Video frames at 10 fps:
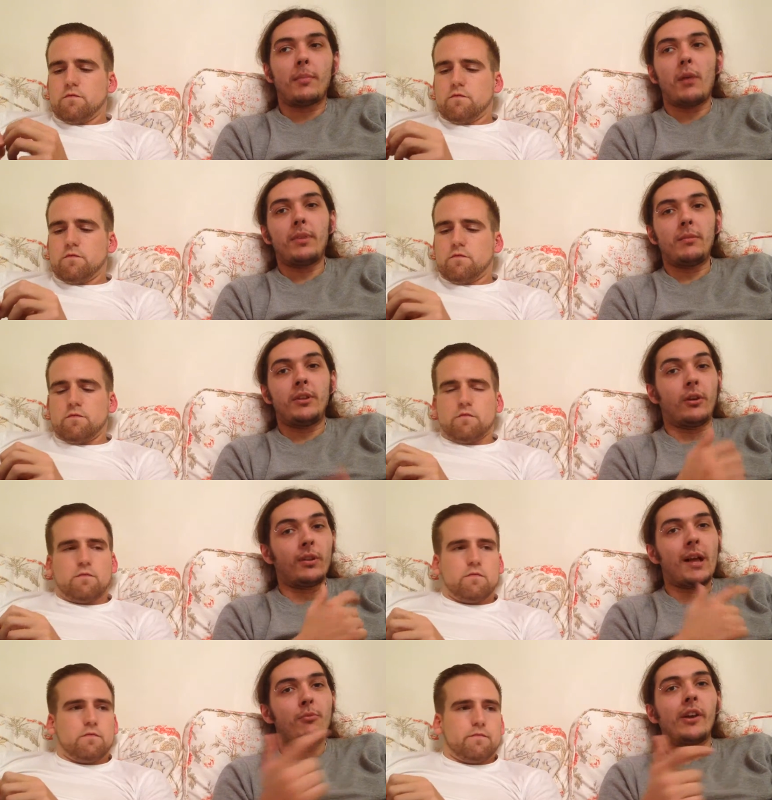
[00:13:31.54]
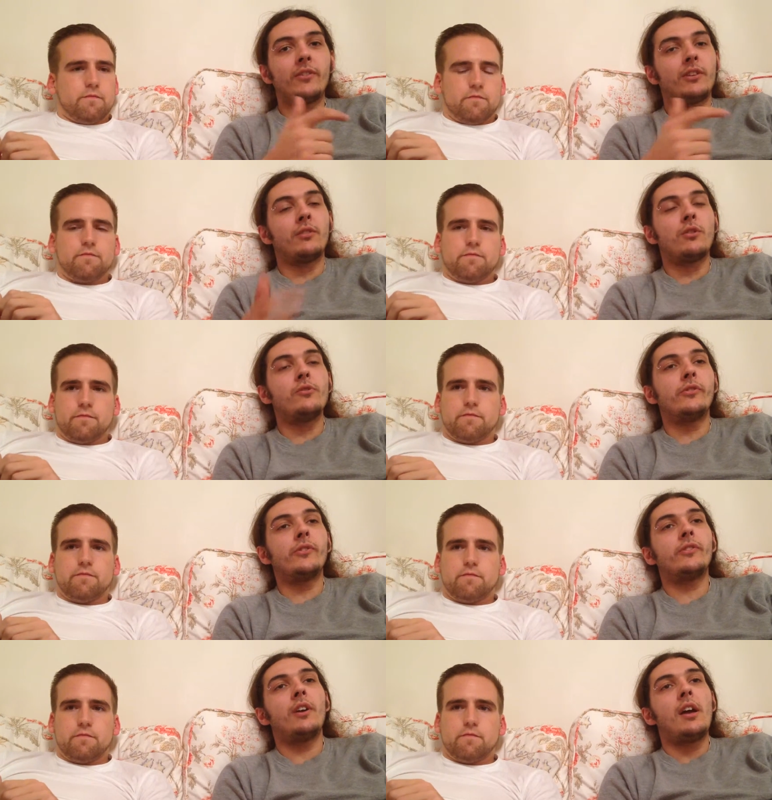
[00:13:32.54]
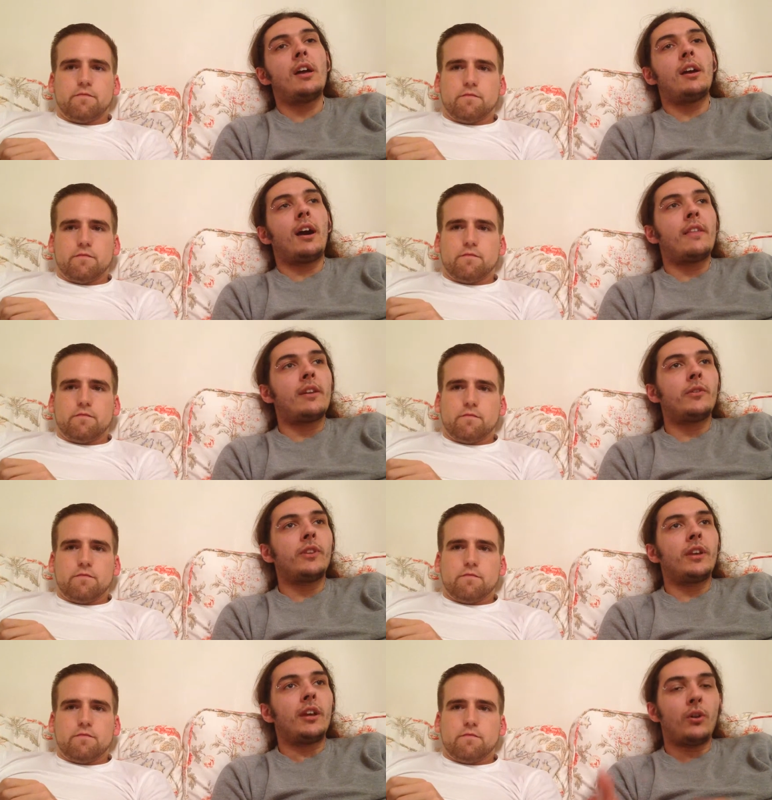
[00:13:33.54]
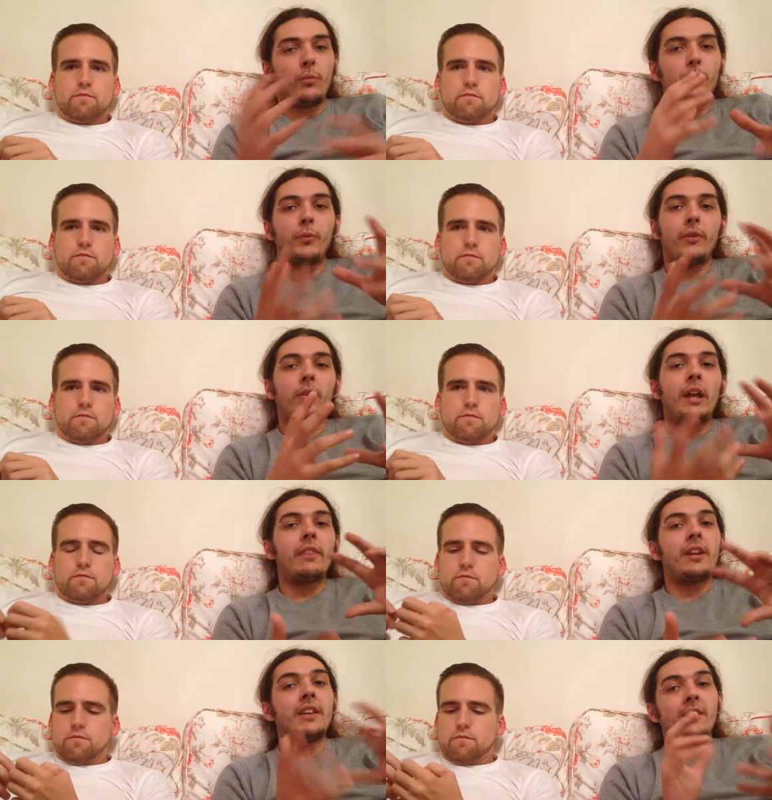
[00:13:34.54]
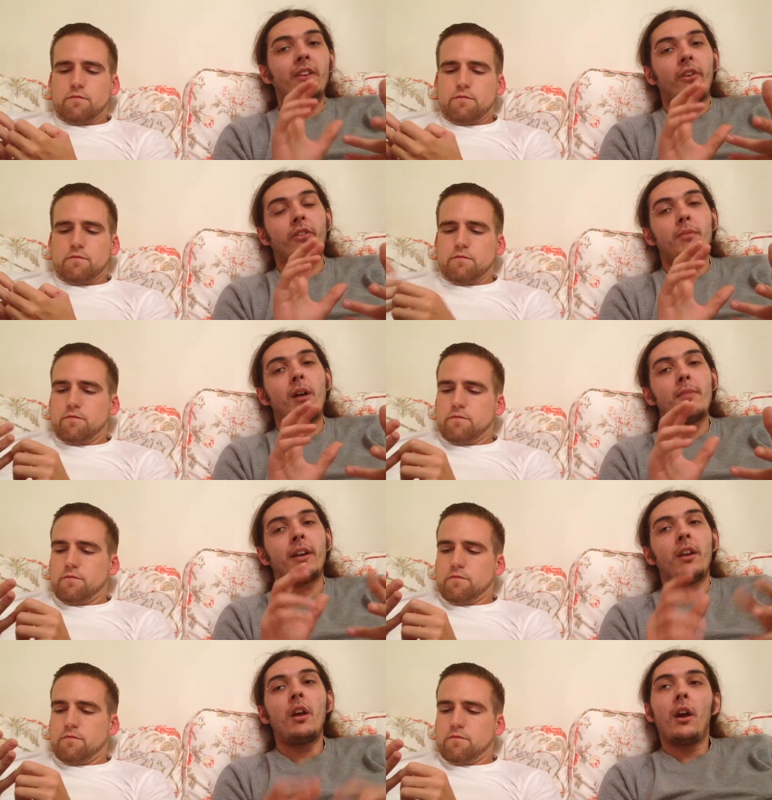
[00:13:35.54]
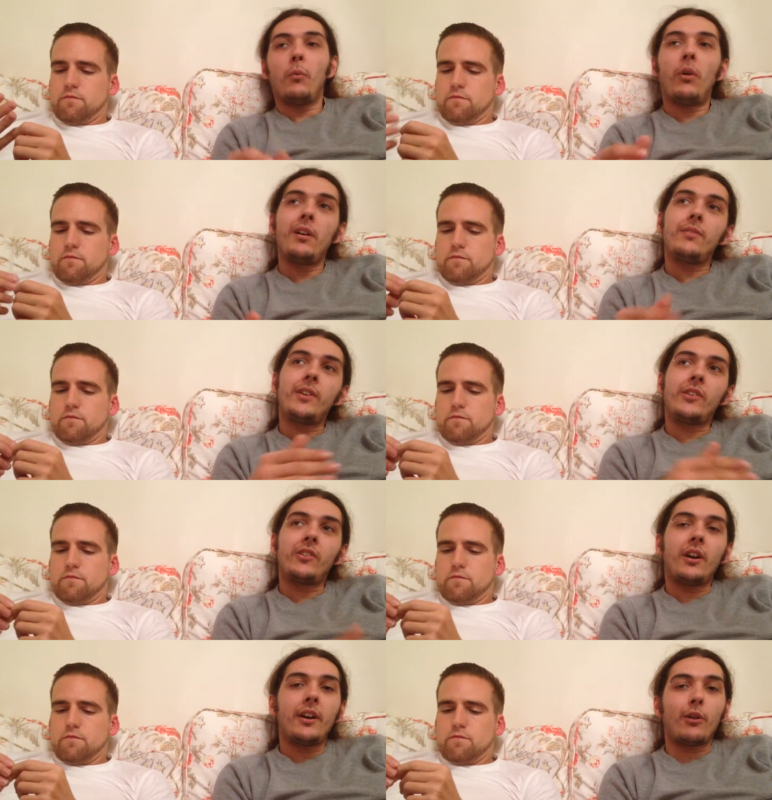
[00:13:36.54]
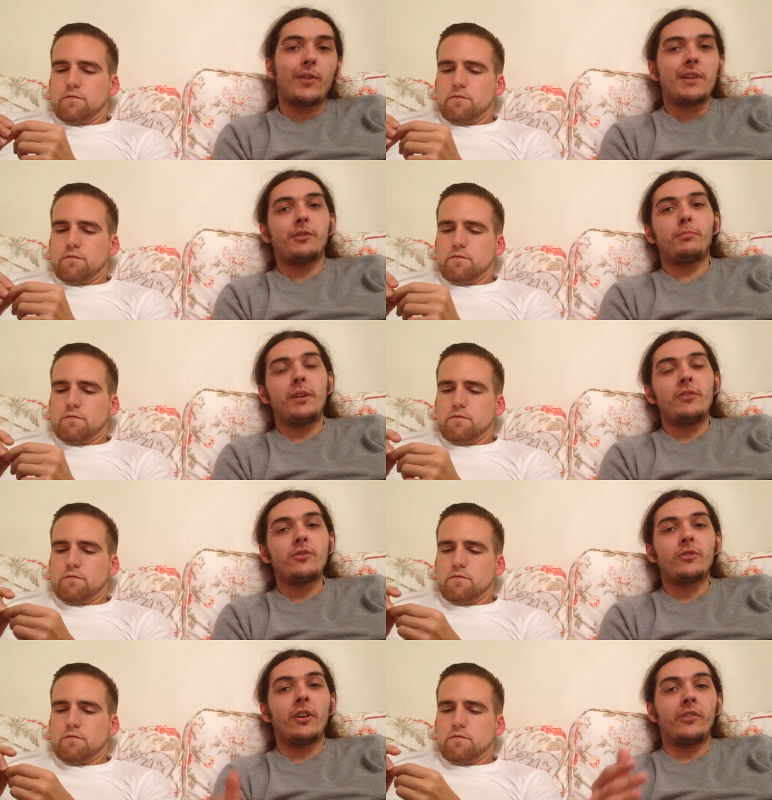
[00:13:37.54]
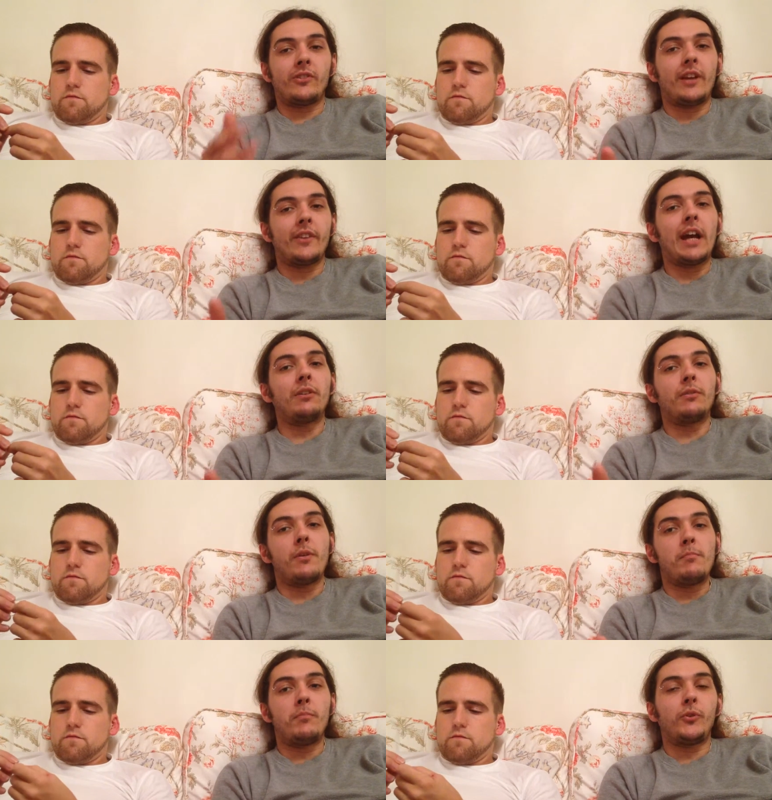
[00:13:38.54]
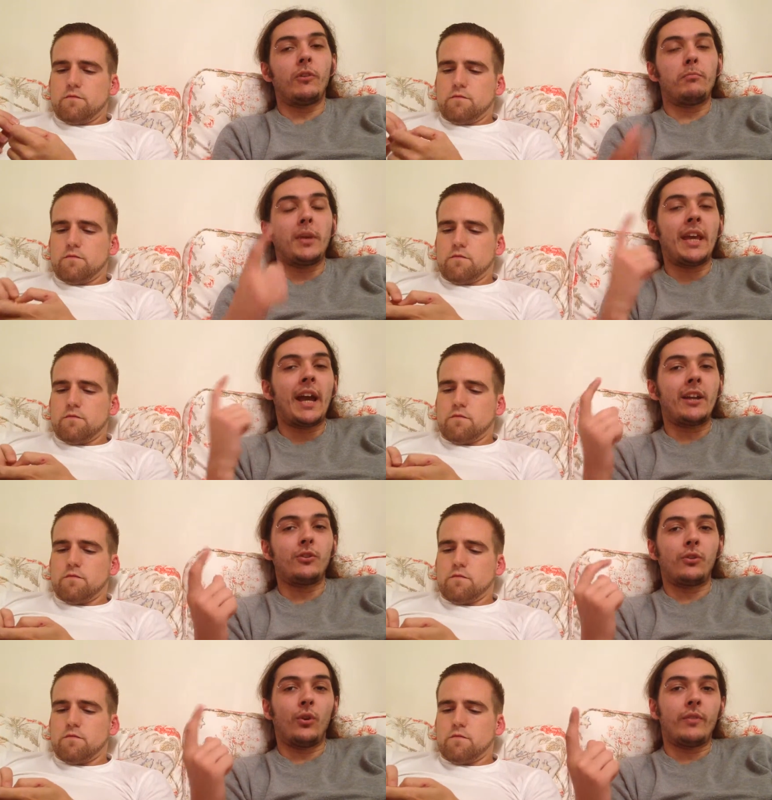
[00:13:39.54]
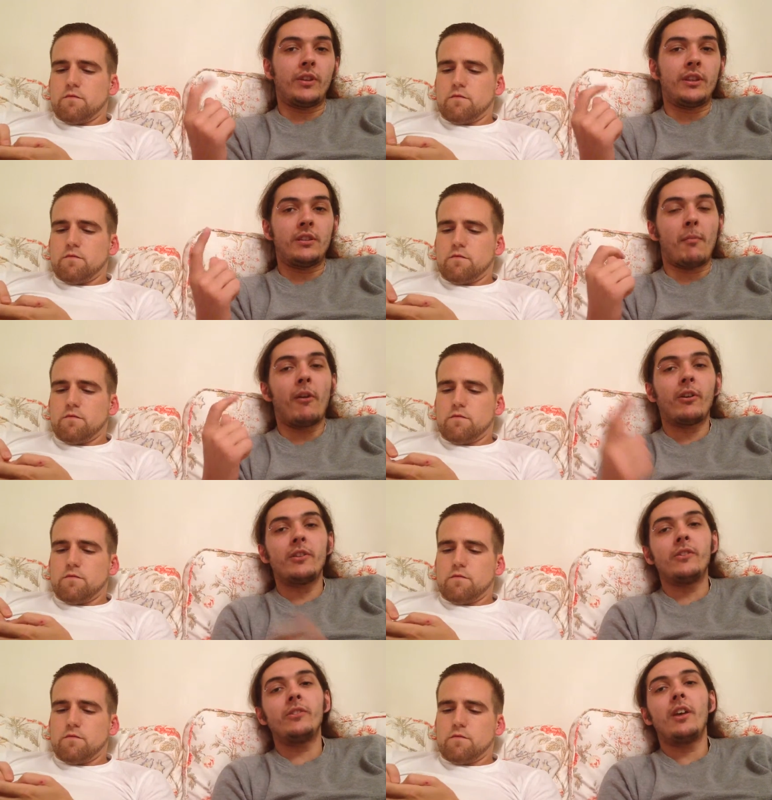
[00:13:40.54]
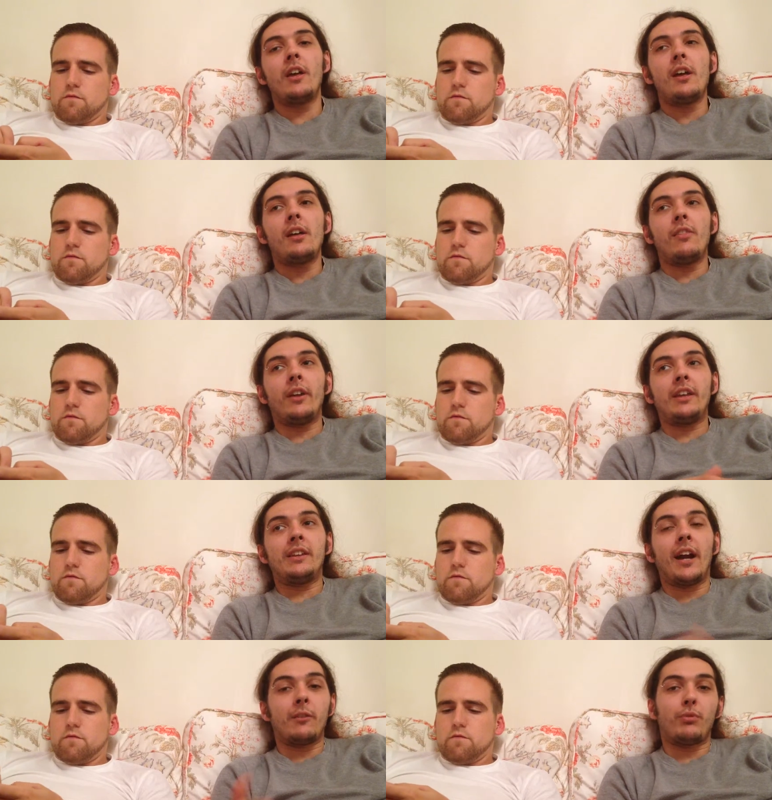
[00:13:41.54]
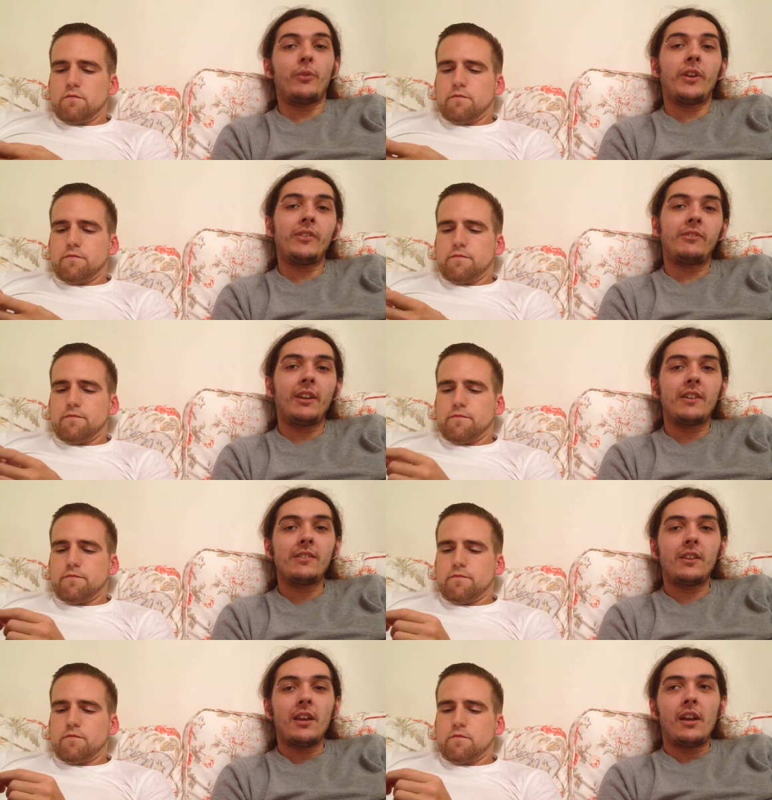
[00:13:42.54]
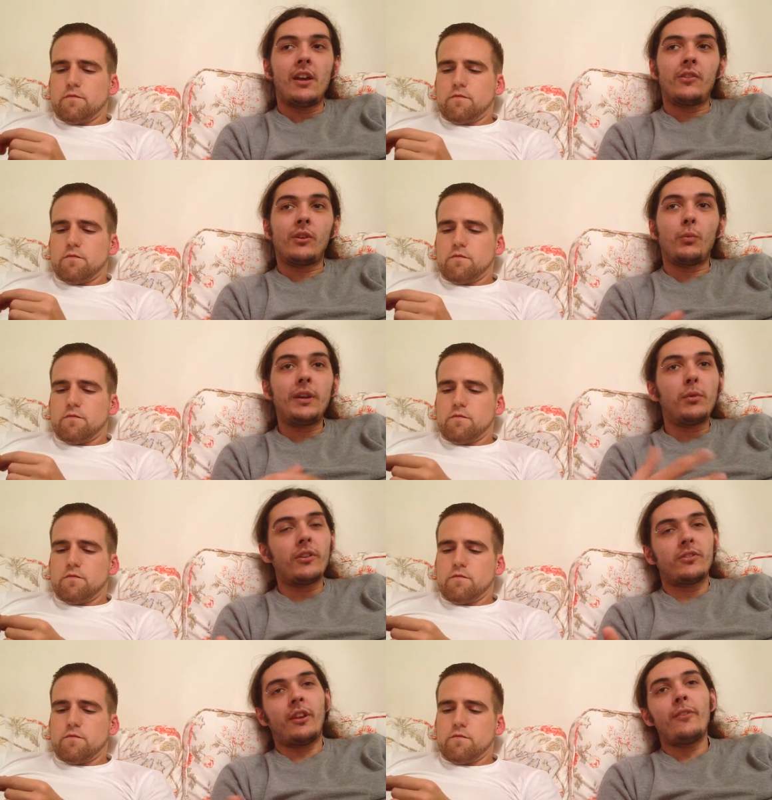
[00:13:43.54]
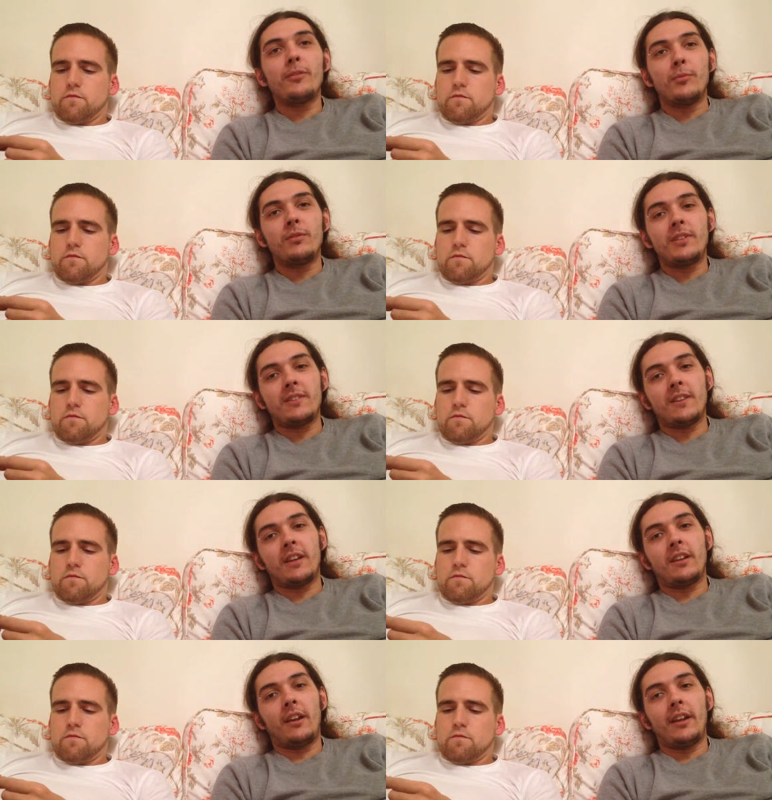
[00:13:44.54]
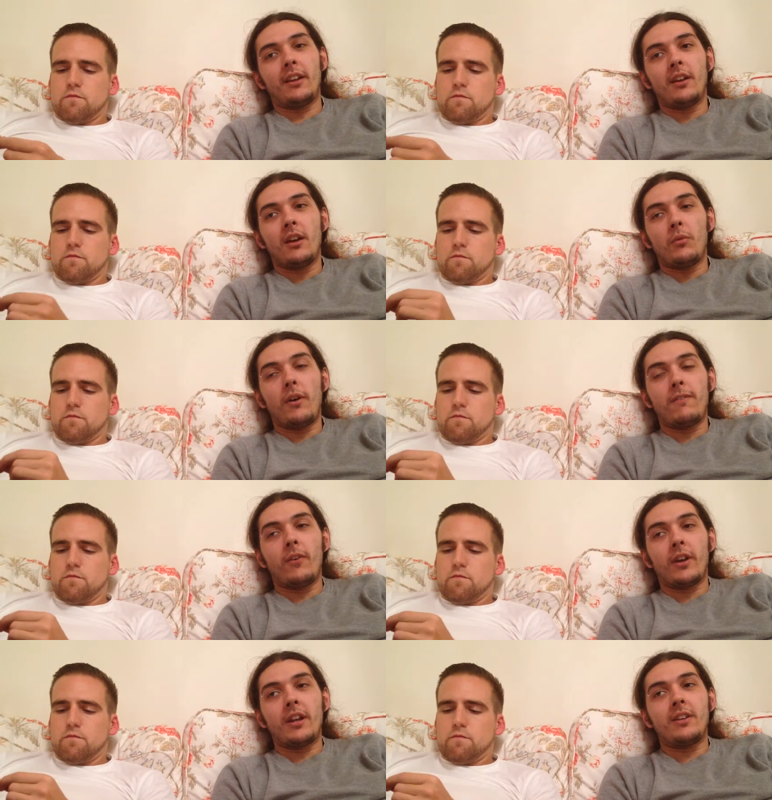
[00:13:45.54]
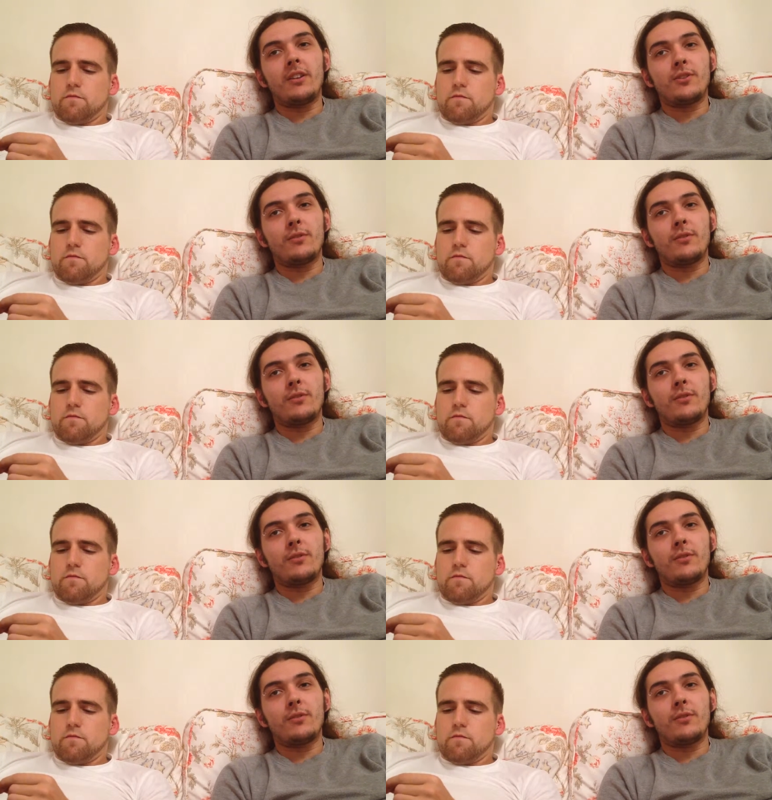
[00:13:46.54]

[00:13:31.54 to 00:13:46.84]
Speaker 1: about people, you know, glamorizing guns? And then I was thinking, coupled with all that, that he is actually a smart man. What if his entire career has been just a satire of the sort of meat-headed, gun-loving Americans that he kind of protests against? So we watch Stallone's movies thinking, like, what a fucking idiot